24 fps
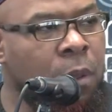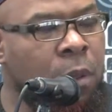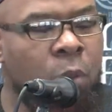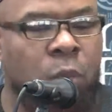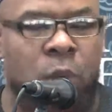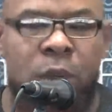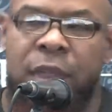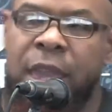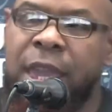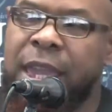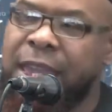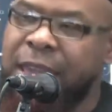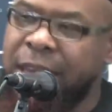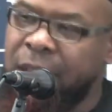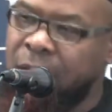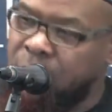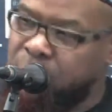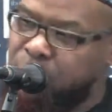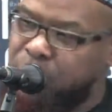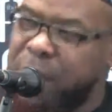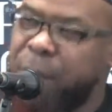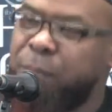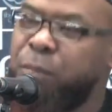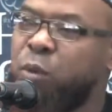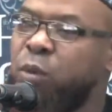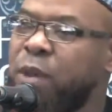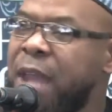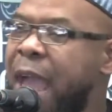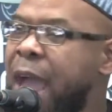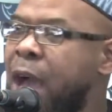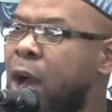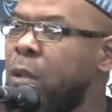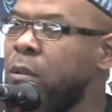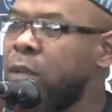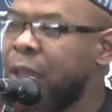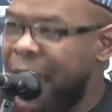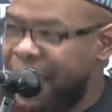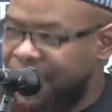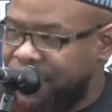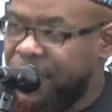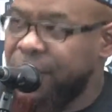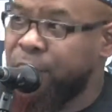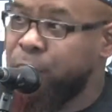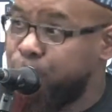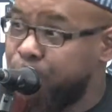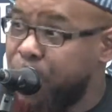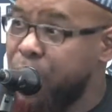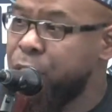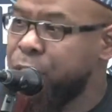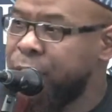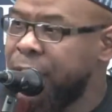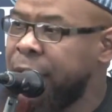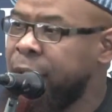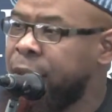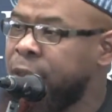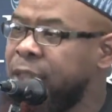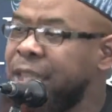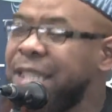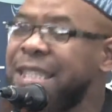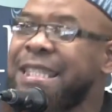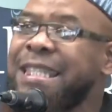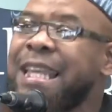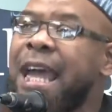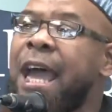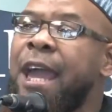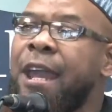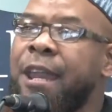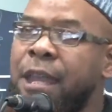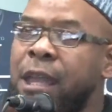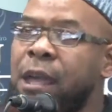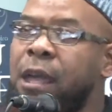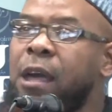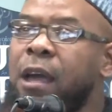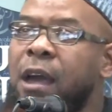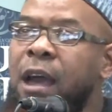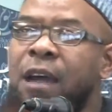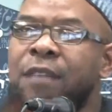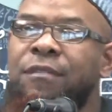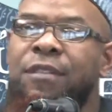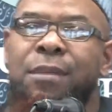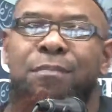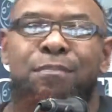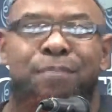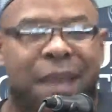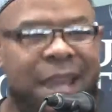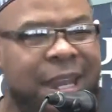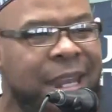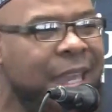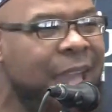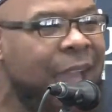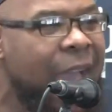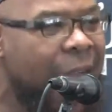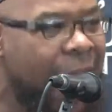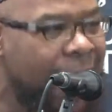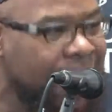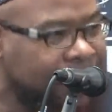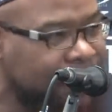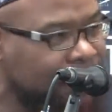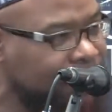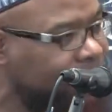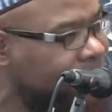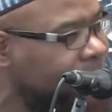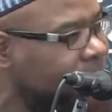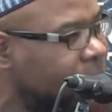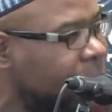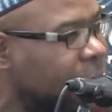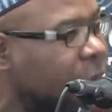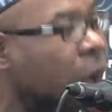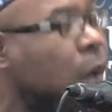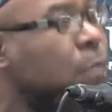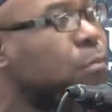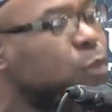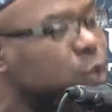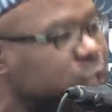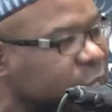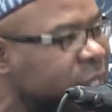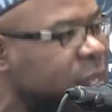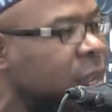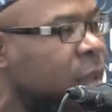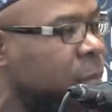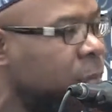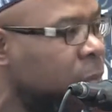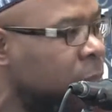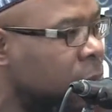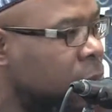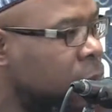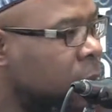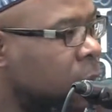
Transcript: when they kill people now, like this burning, this tahriq of a Bani Adam, a Muslim.